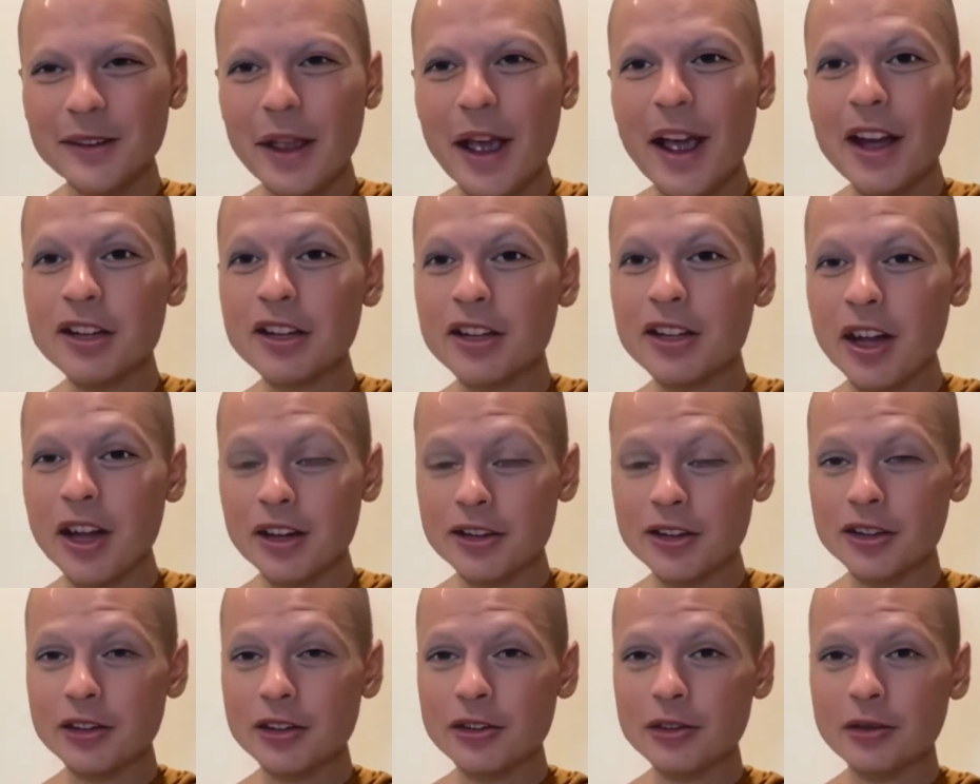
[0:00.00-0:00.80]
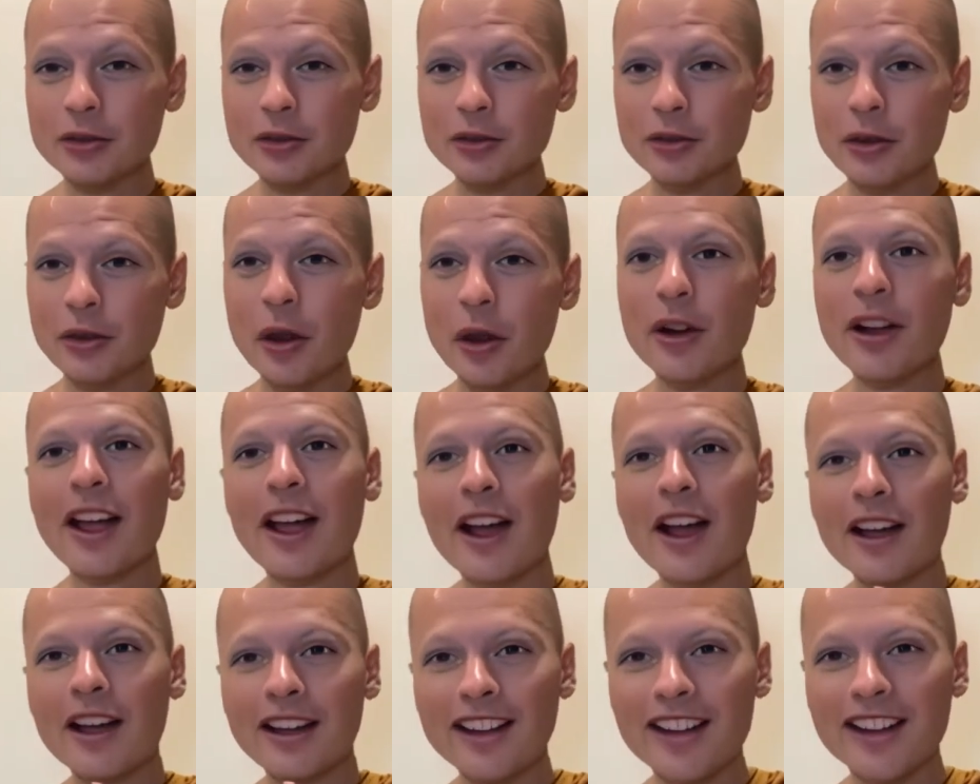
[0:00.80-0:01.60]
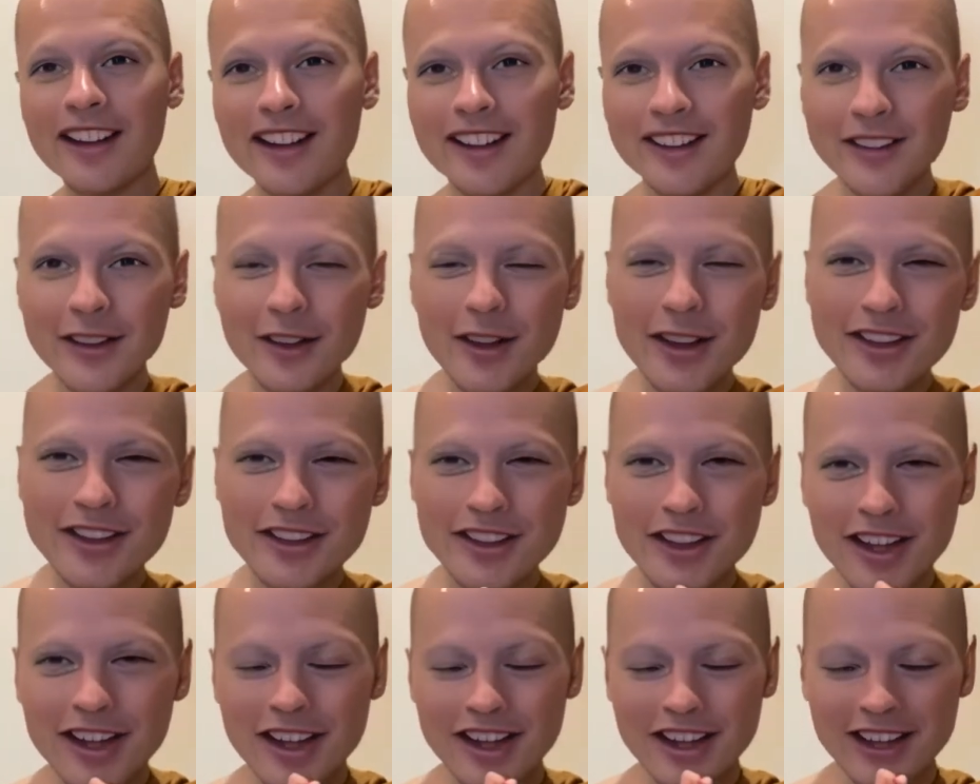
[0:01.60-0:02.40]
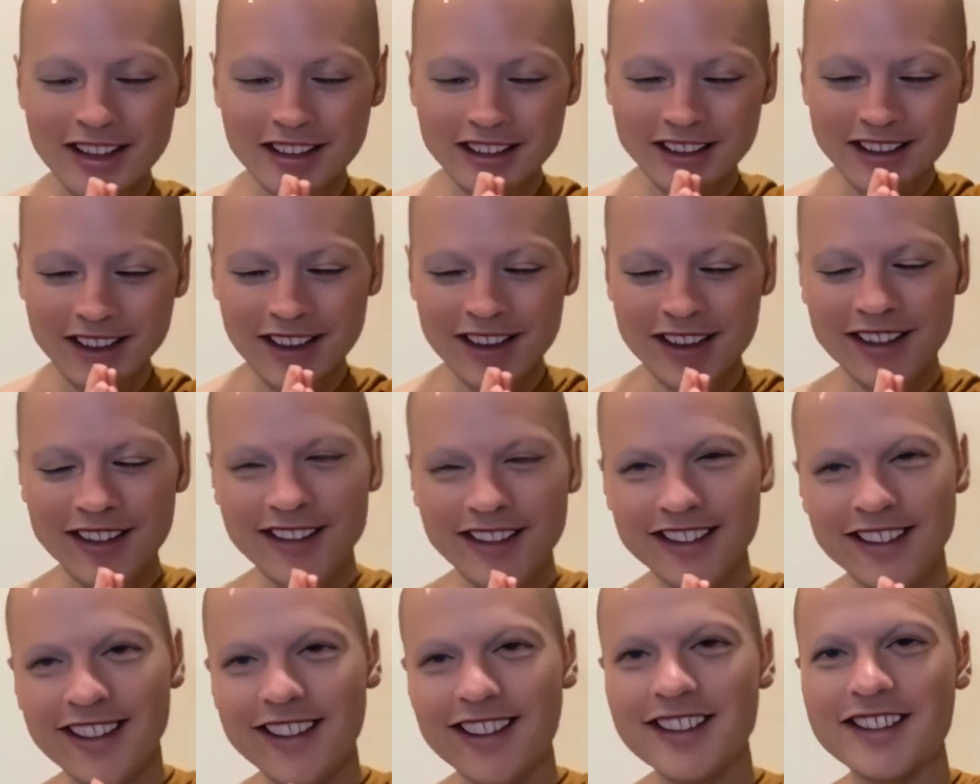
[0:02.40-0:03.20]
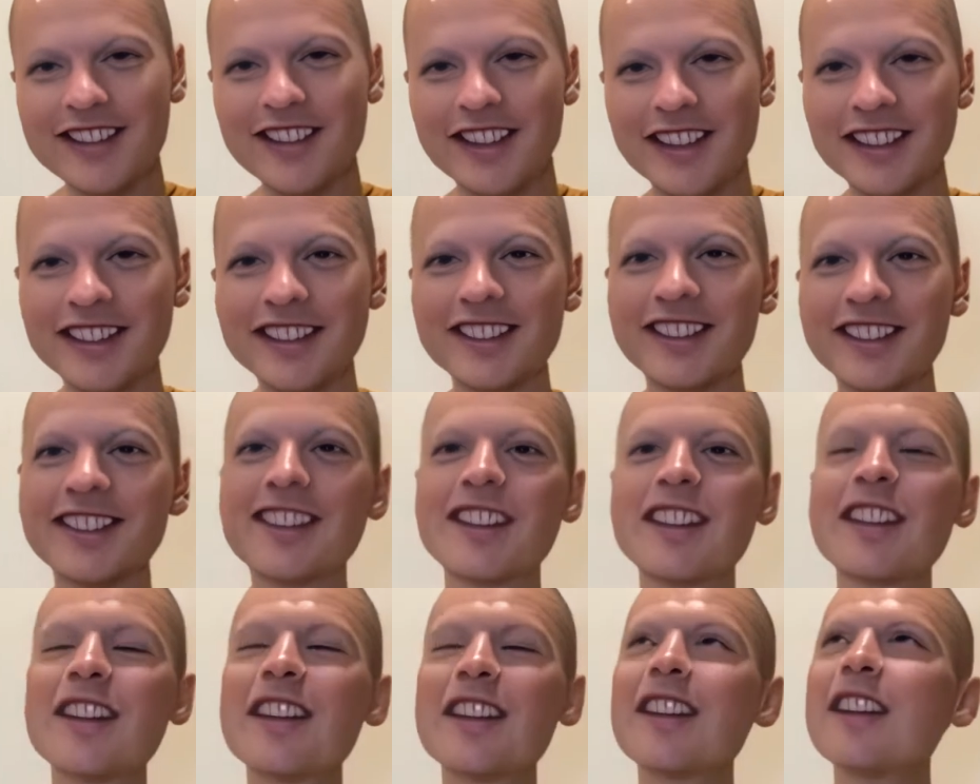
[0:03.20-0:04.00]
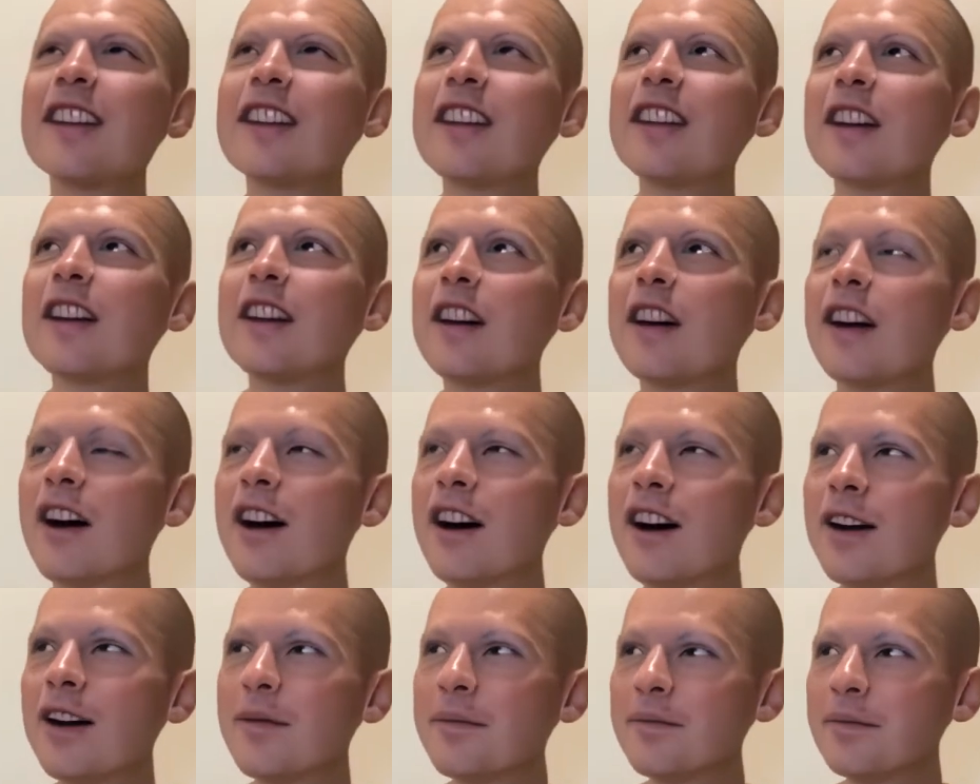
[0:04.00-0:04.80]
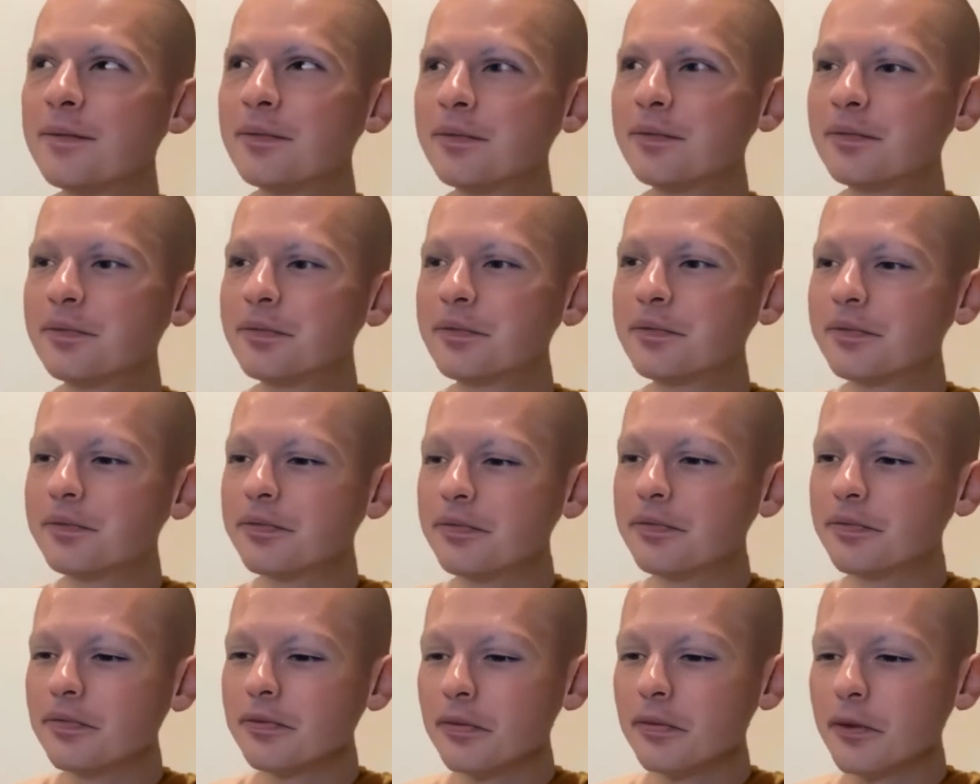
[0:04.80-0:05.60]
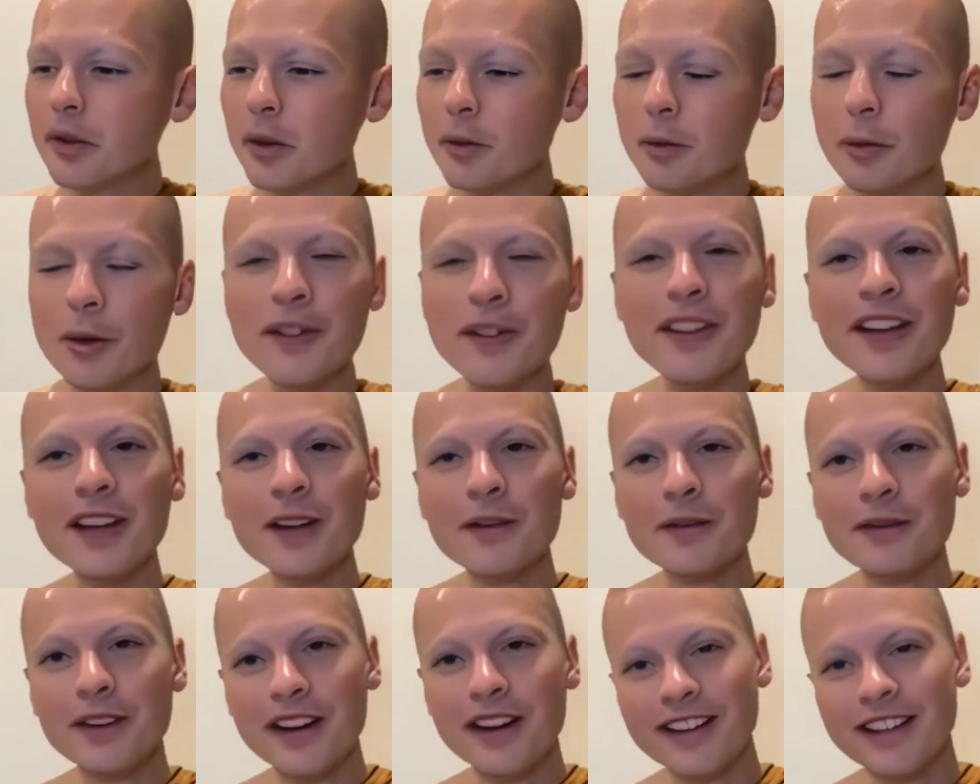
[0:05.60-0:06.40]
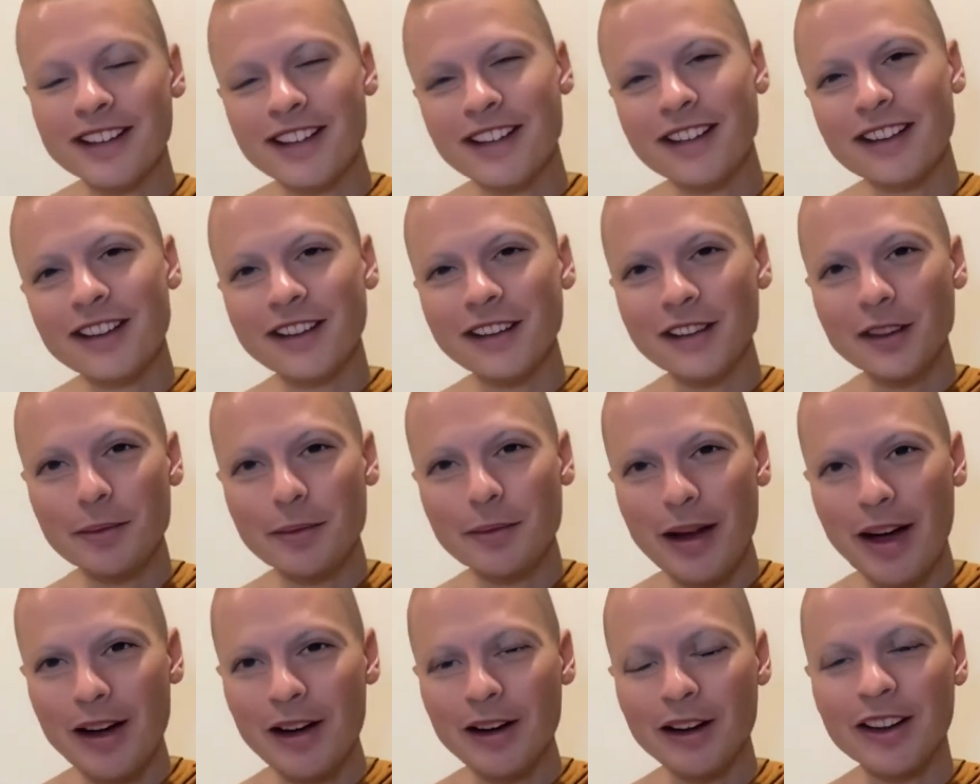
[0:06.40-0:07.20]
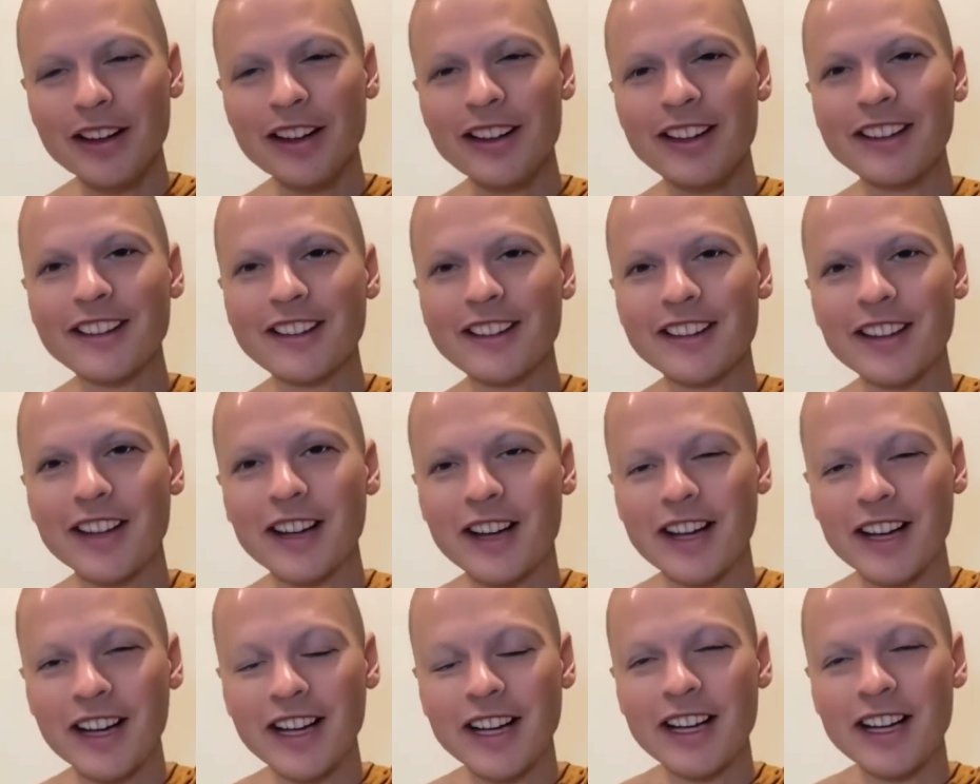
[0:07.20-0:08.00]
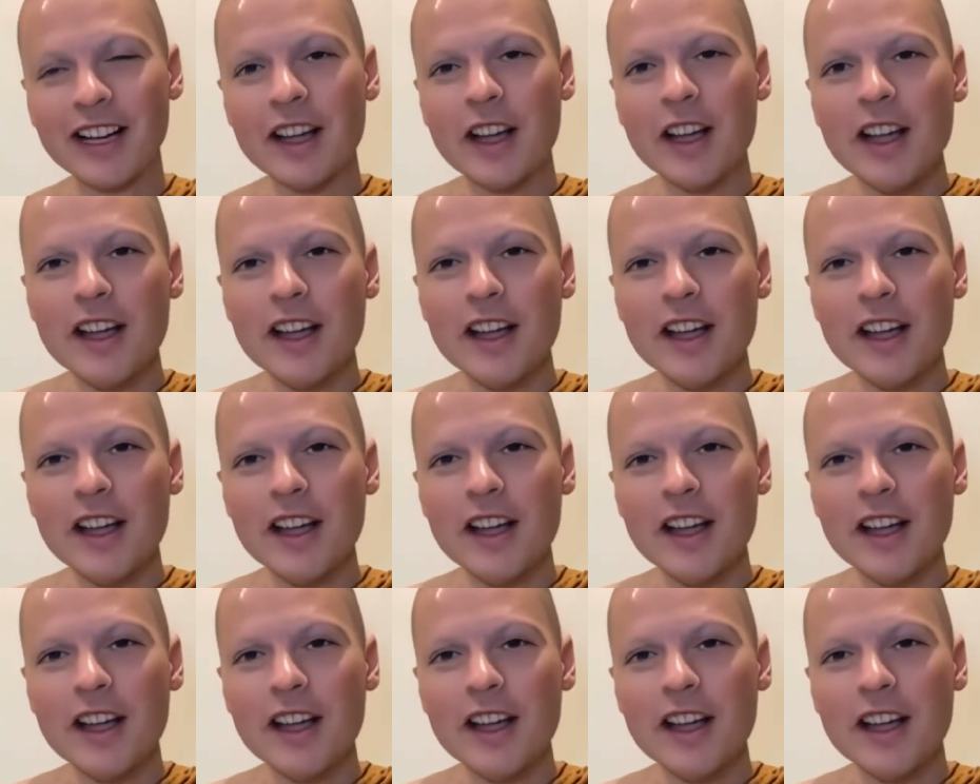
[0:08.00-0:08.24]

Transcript: actually, I didn't. Okay, I, so I, uh, Than Ajahn, um, one thing I'm very curious about is, uh,